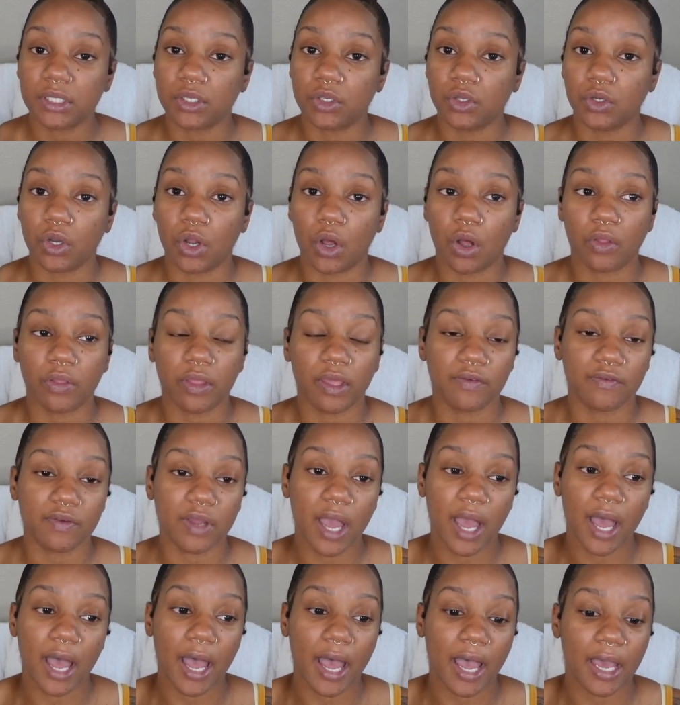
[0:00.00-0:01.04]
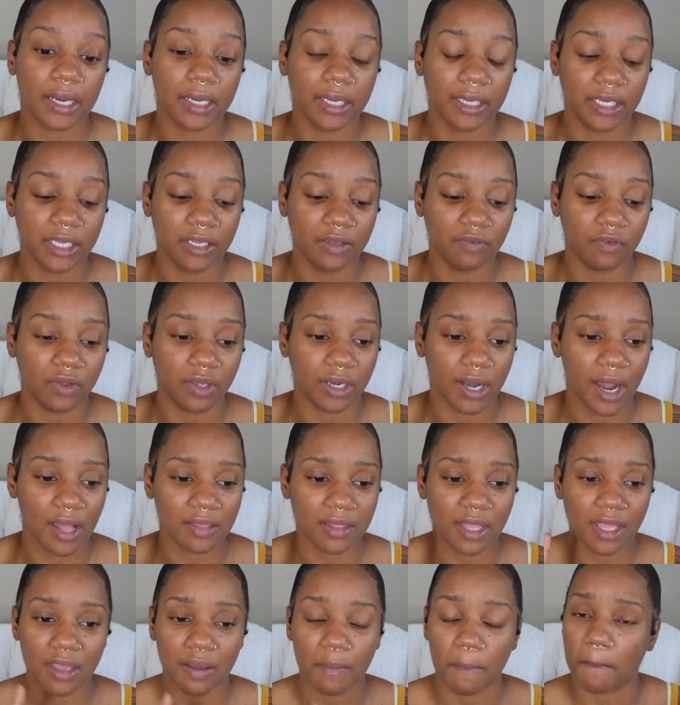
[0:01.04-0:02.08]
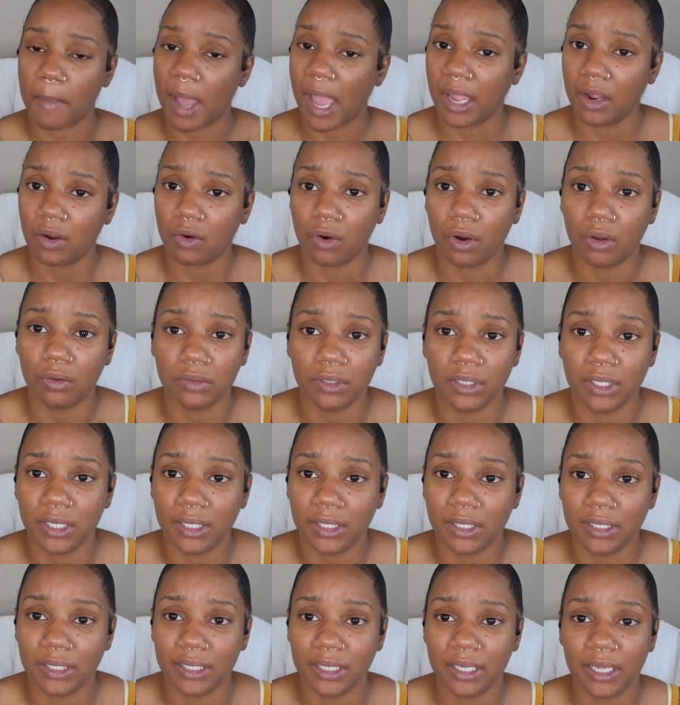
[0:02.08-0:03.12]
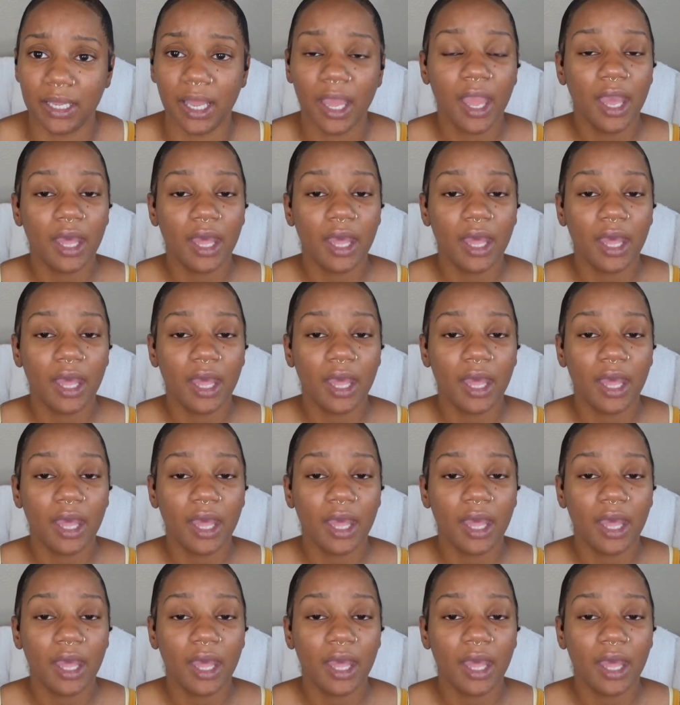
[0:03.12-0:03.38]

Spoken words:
You know, they've got even, I think, micro needling.